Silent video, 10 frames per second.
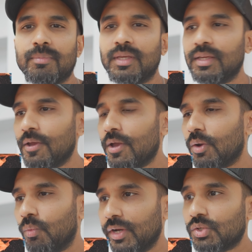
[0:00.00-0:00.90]
me
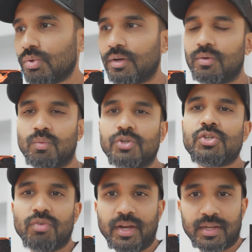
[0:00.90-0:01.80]
which one, would
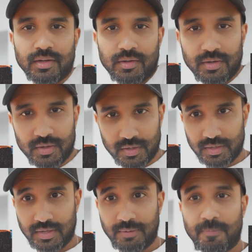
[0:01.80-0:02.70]
you reckon?
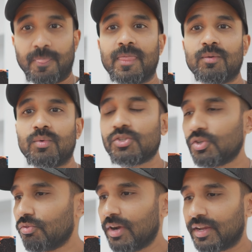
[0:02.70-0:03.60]

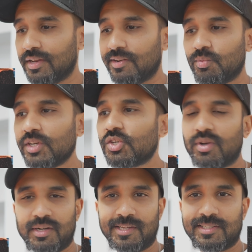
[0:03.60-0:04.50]
Which
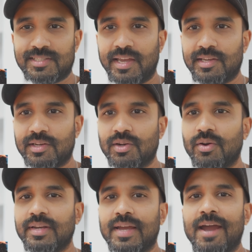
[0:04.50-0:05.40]
one is taken
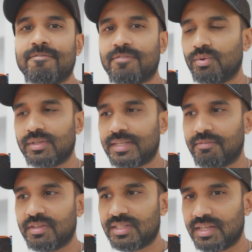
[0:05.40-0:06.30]
on the iPhone
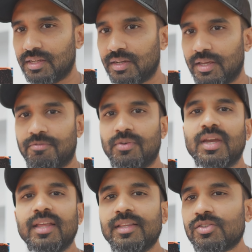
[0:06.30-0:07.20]
17? If you
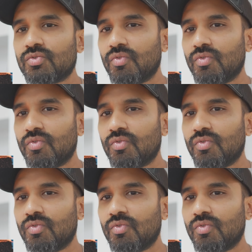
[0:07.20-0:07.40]
get this